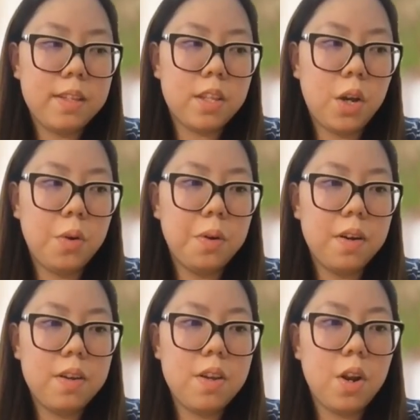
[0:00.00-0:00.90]

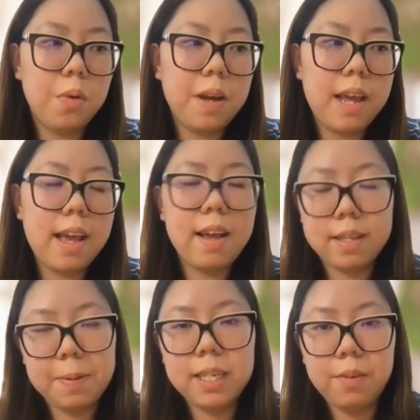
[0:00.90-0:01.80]
So,
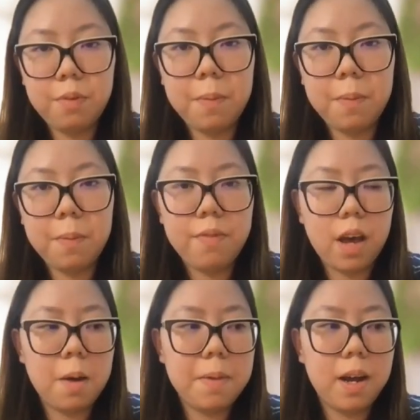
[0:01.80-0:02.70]
especially for my
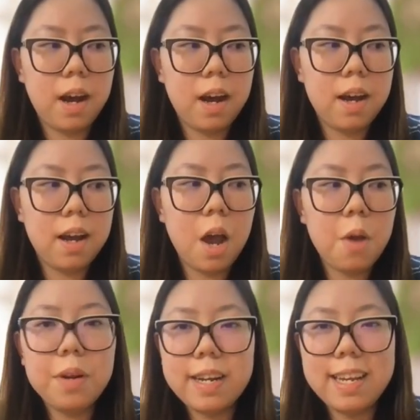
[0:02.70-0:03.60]
firm, I
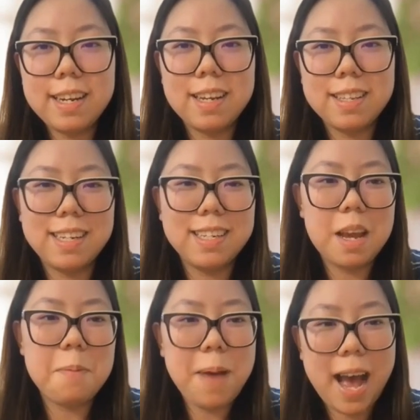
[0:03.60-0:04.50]
would need essentially
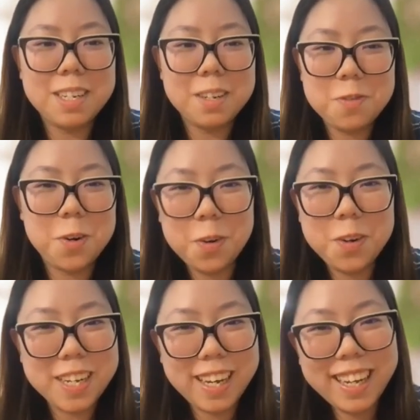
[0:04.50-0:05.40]
a patent
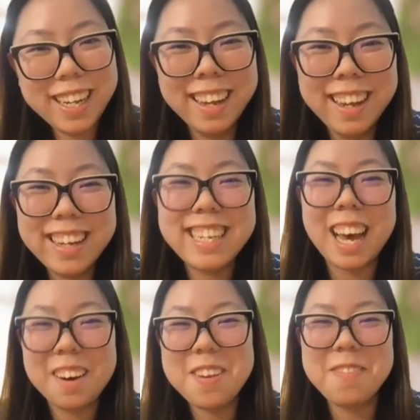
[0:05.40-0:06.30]
recruiter to
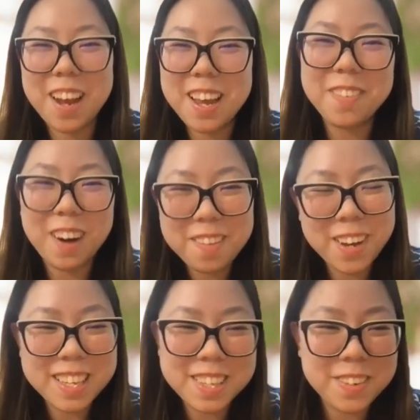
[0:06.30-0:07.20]
help me find the right
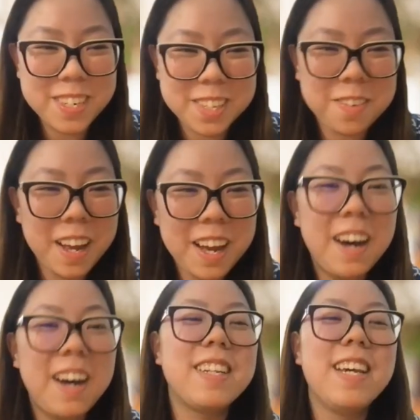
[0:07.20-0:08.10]
person, which is quite
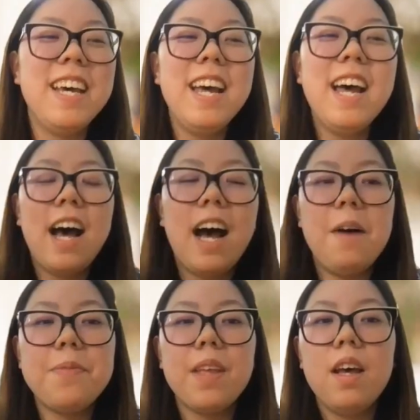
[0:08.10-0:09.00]
hard.